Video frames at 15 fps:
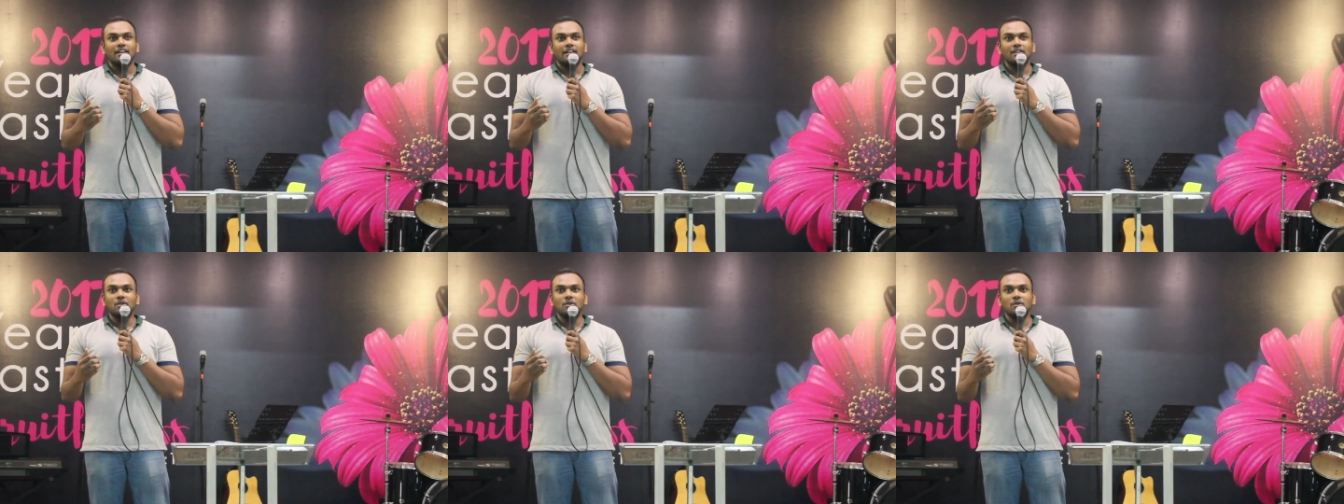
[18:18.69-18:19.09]

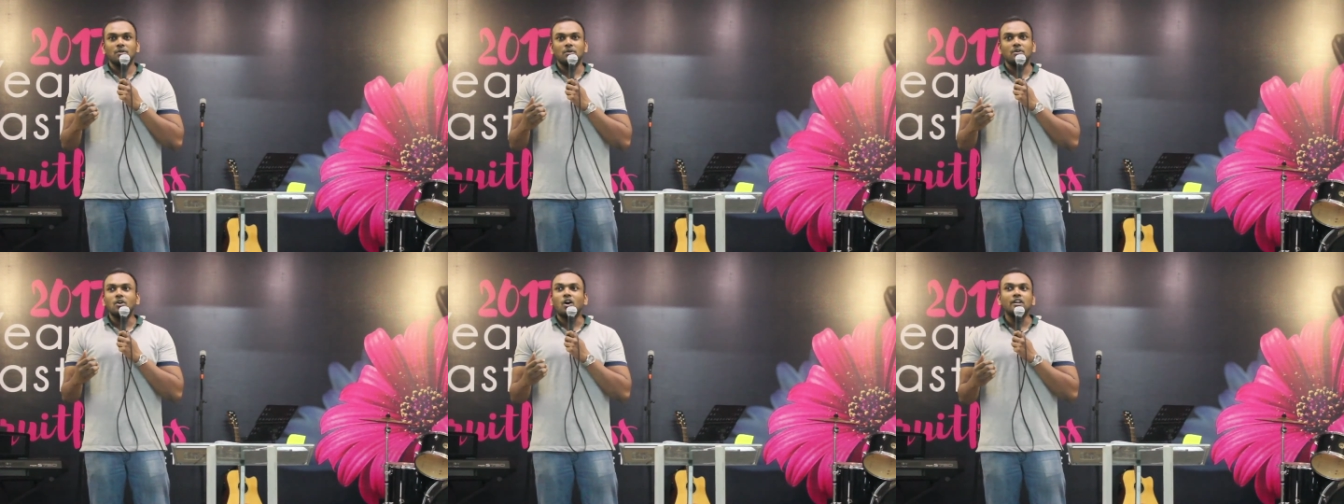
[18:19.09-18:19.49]
you know,
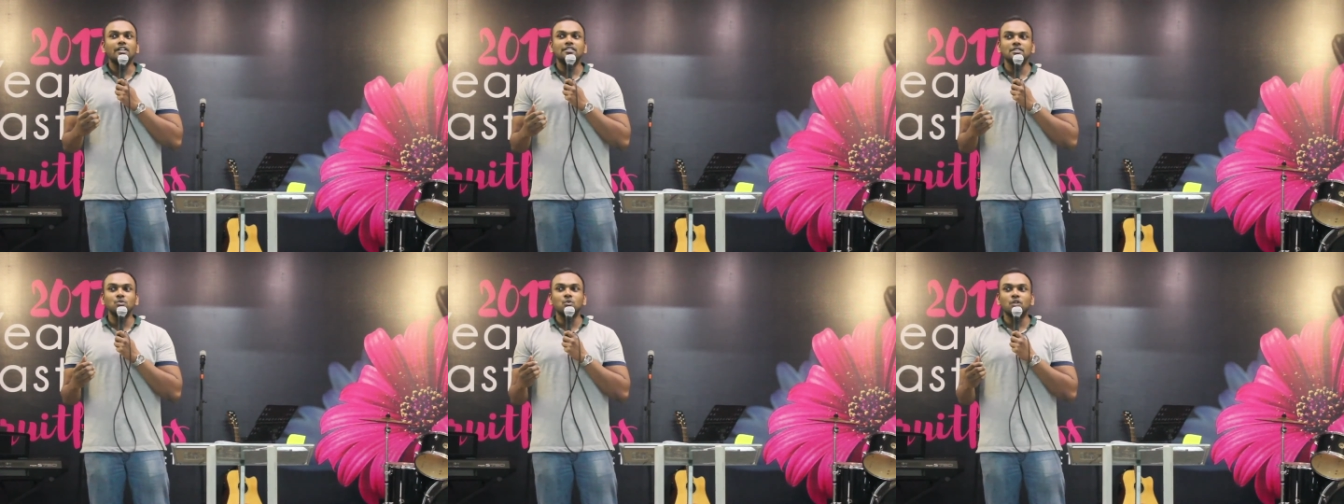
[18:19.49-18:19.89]
God
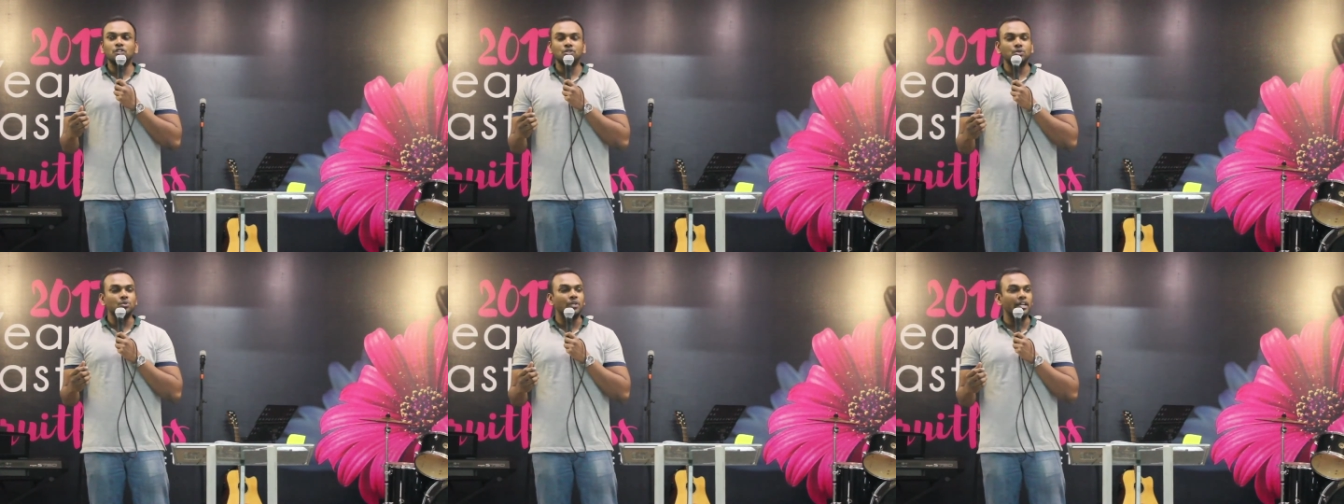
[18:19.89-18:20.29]
doesn't
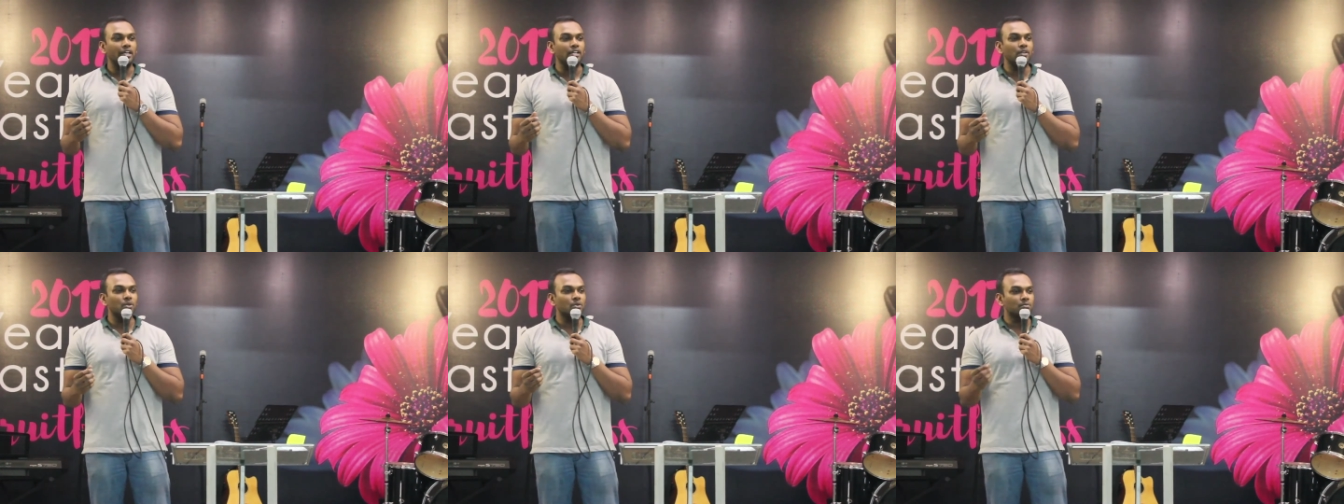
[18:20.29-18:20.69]
want to
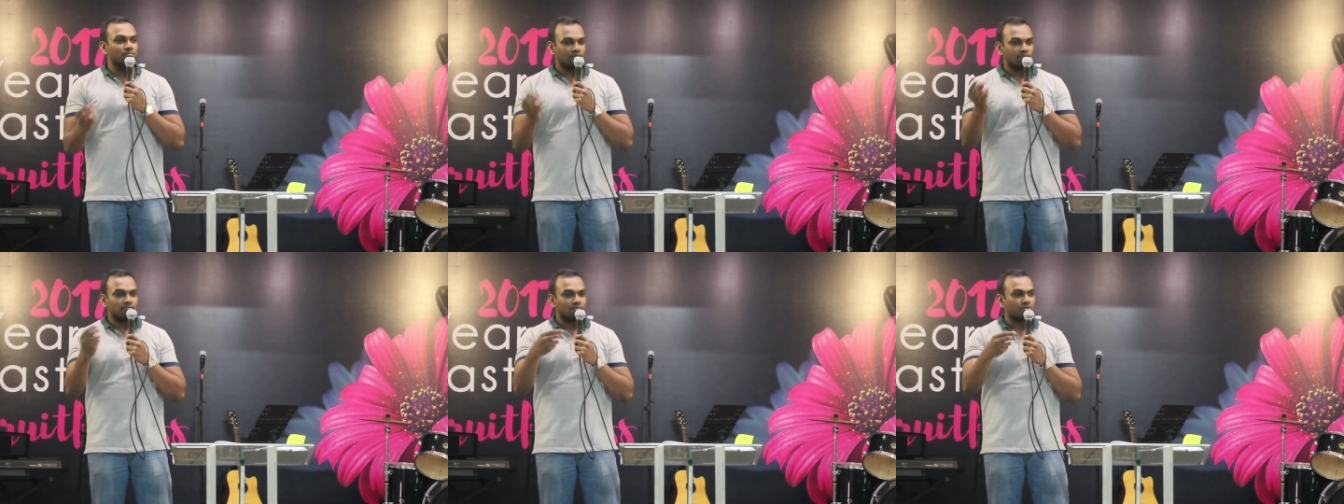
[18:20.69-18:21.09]
heal you
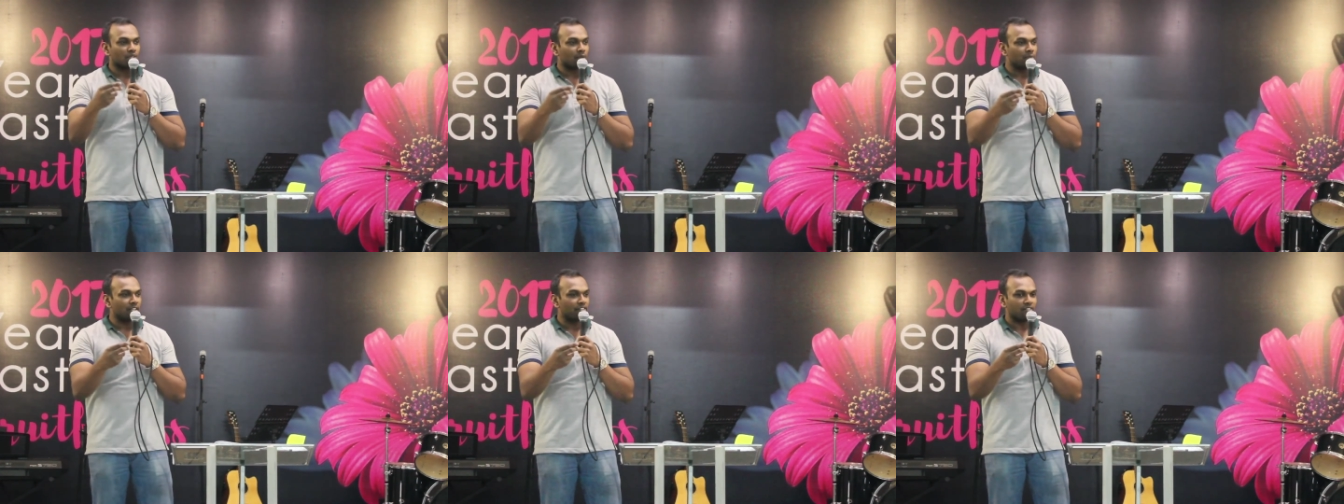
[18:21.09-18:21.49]

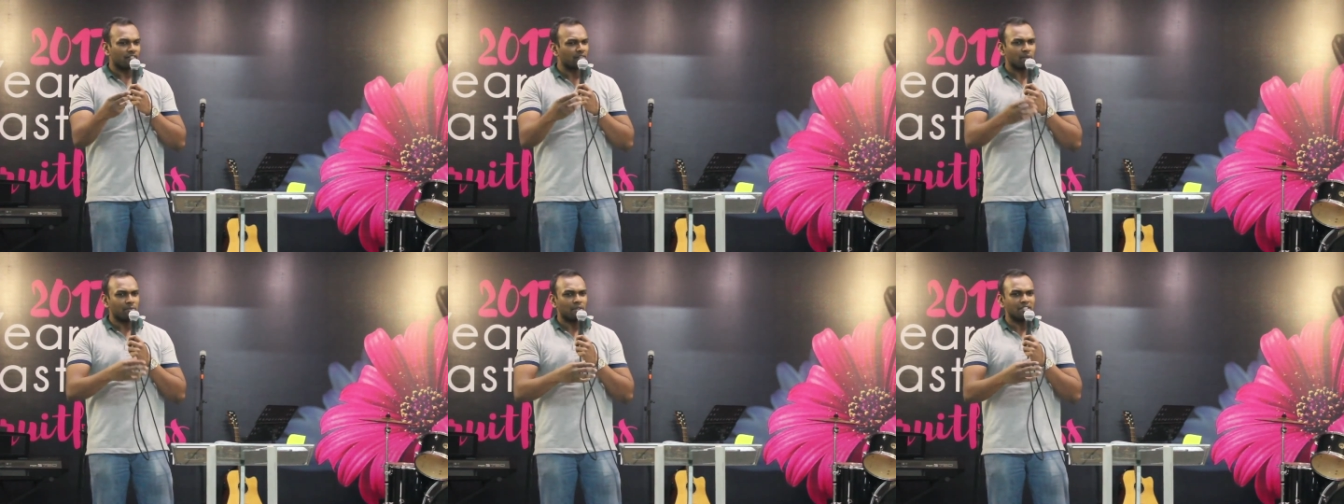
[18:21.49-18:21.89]
probably
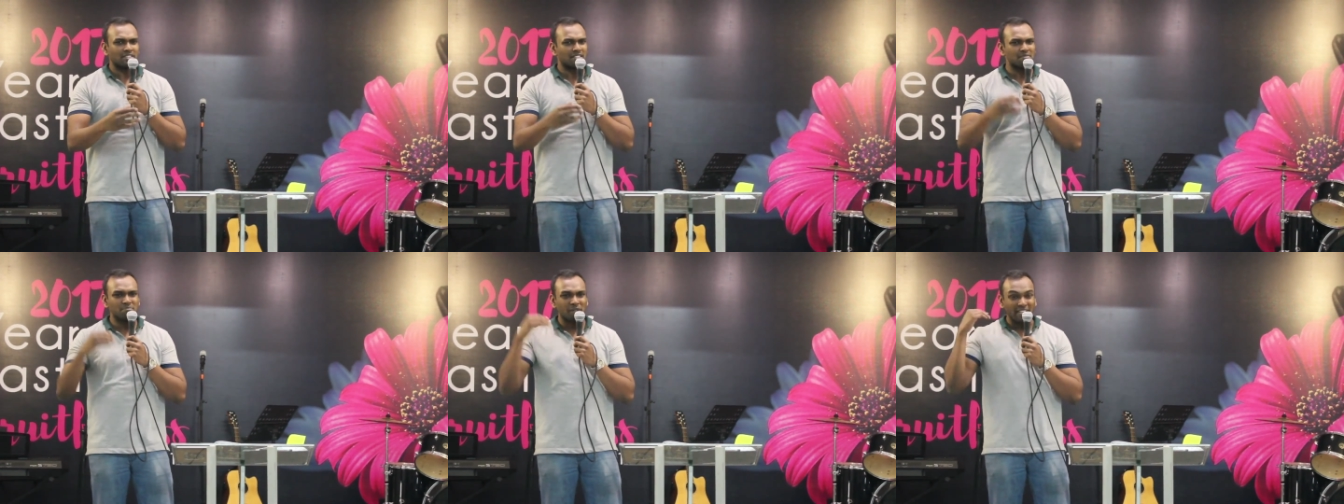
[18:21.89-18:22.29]

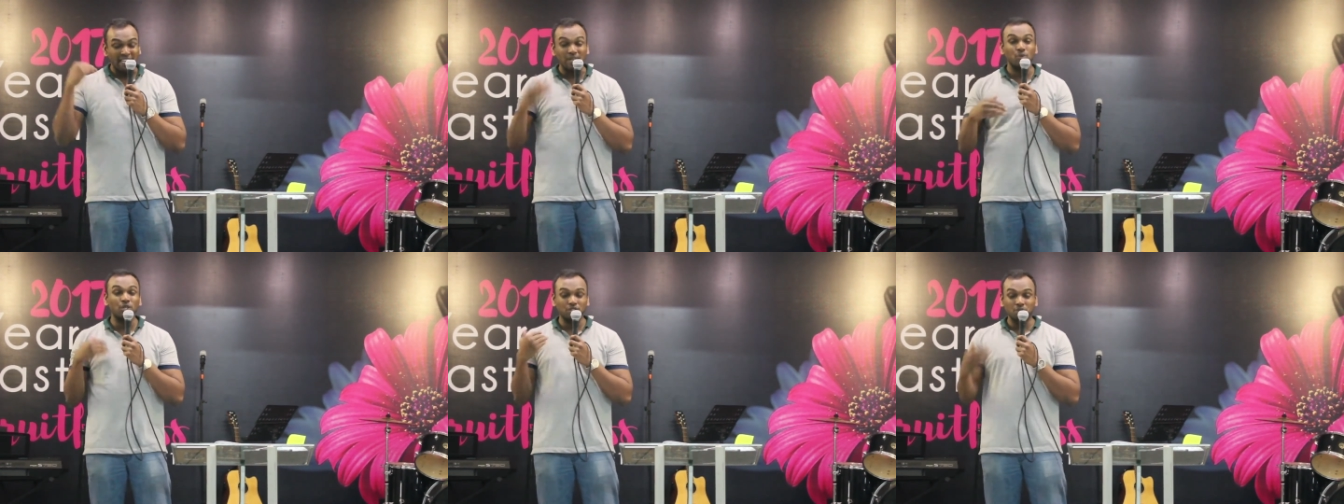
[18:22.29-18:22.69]
50%, but
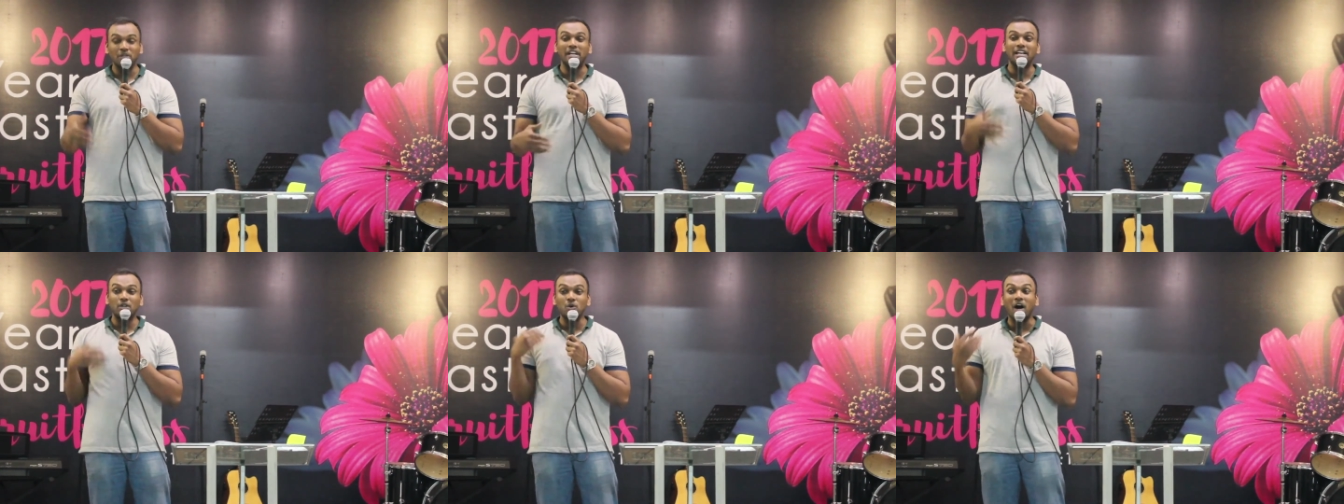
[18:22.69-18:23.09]
He wants to
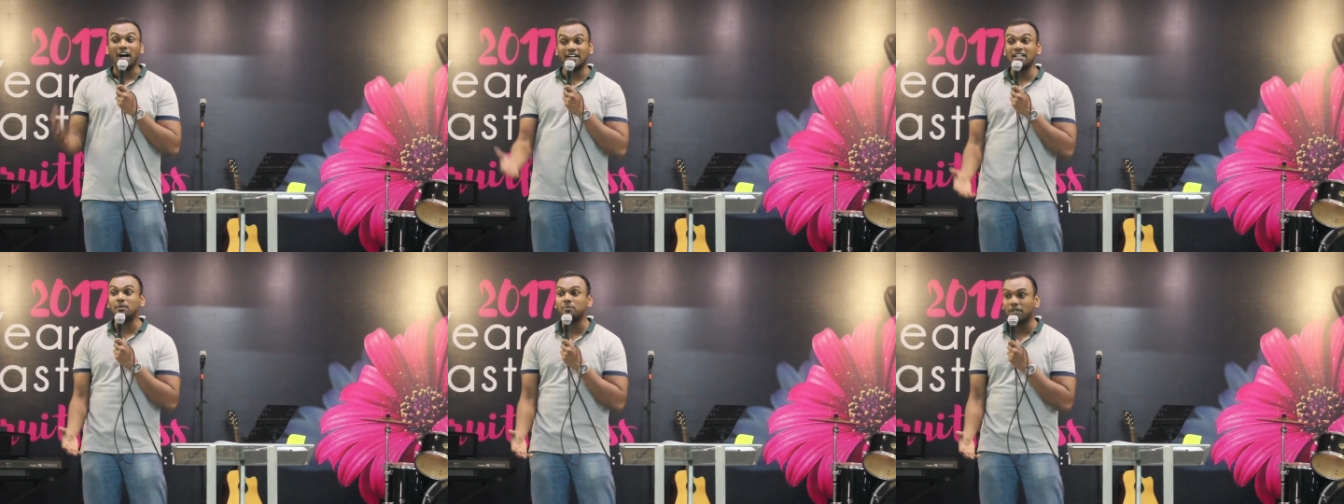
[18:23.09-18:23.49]
heal you
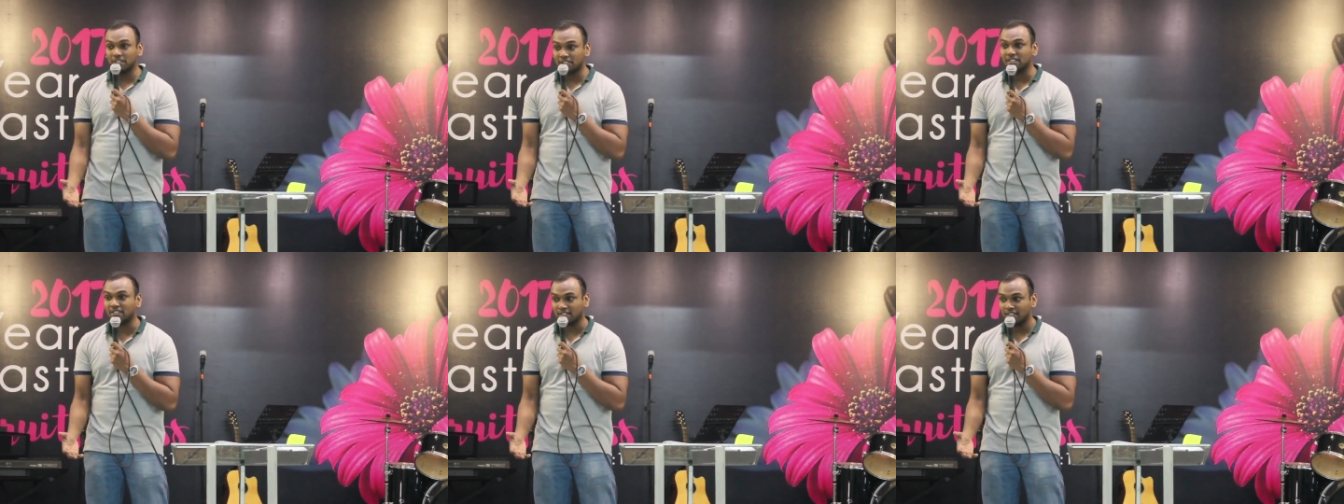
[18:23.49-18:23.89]

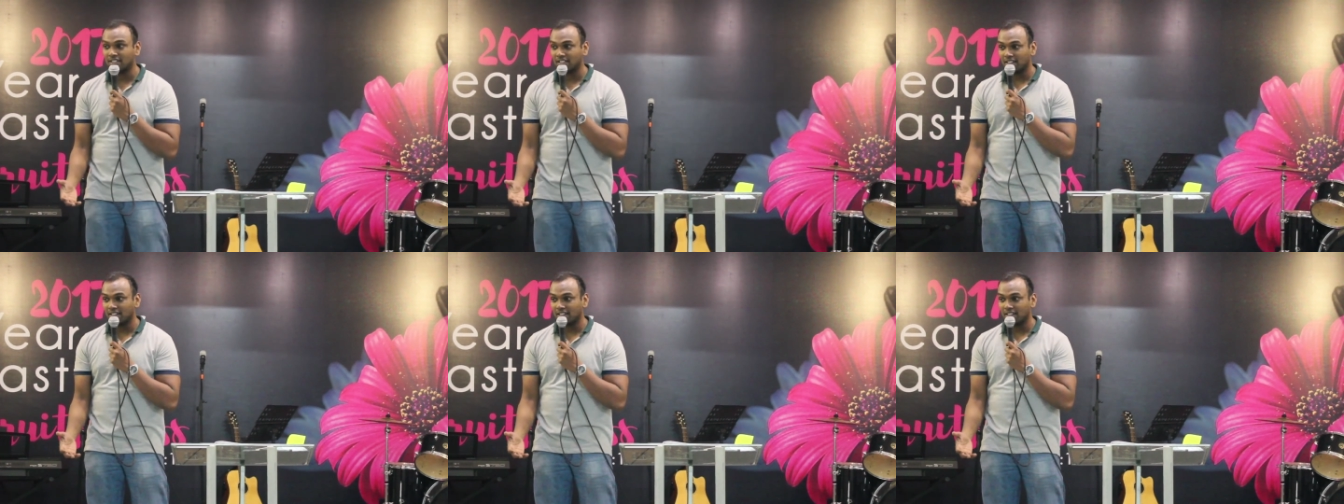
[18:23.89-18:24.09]
100%.